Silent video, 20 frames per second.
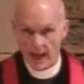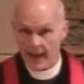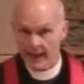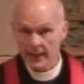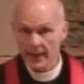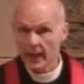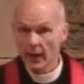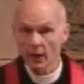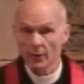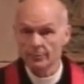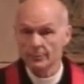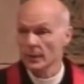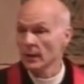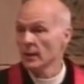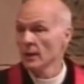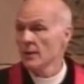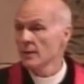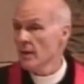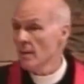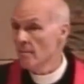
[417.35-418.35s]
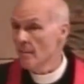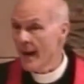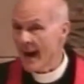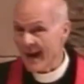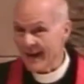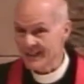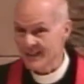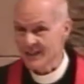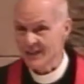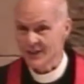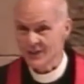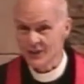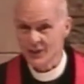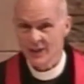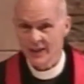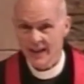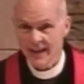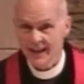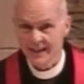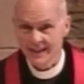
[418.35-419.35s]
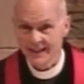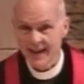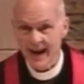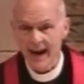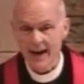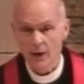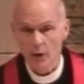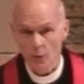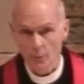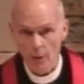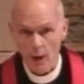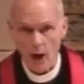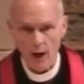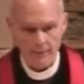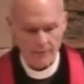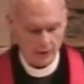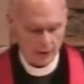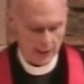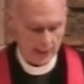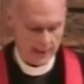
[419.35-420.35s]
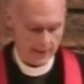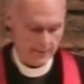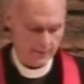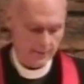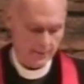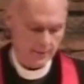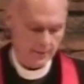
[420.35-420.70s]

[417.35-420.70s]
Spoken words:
and kept the masses in dire poverty,